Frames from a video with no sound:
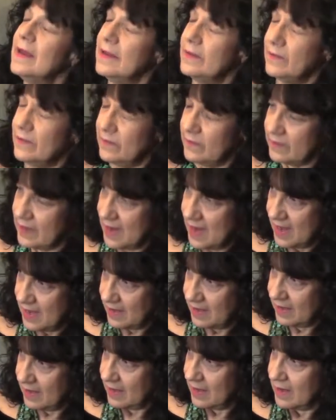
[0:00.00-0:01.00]

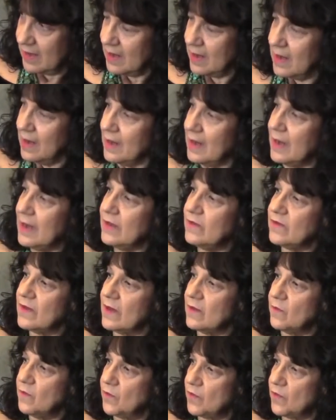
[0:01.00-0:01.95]
Instead, he said,